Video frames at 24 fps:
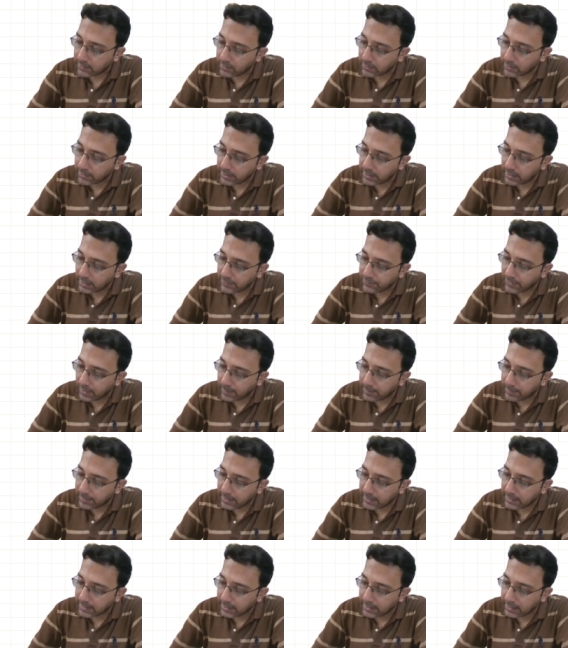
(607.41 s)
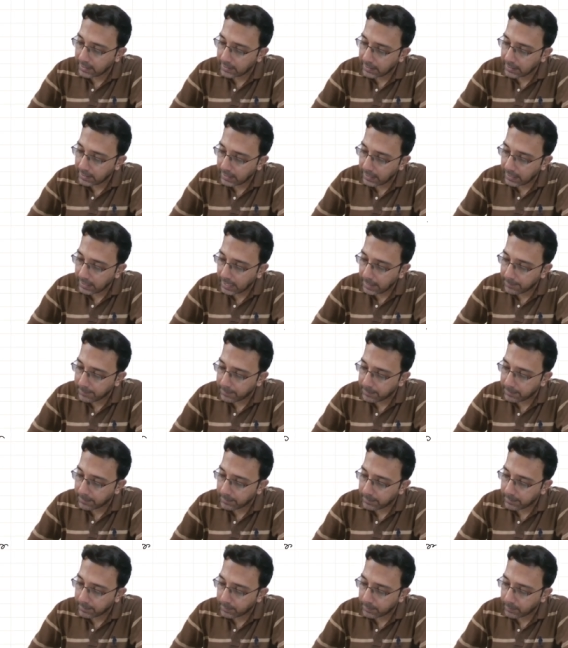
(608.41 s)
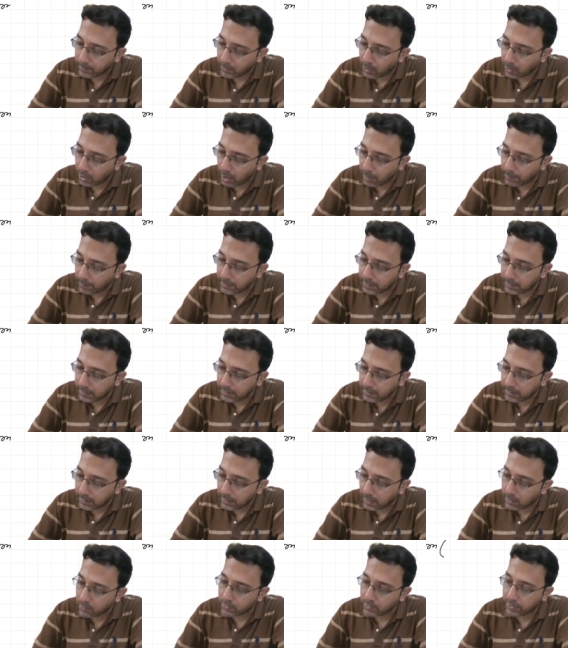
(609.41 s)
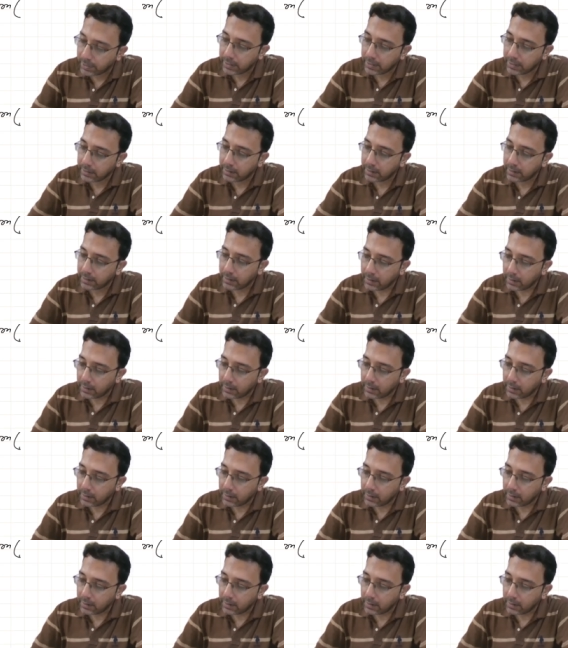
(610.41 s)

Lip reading: Okay, if I'm taking m common out here,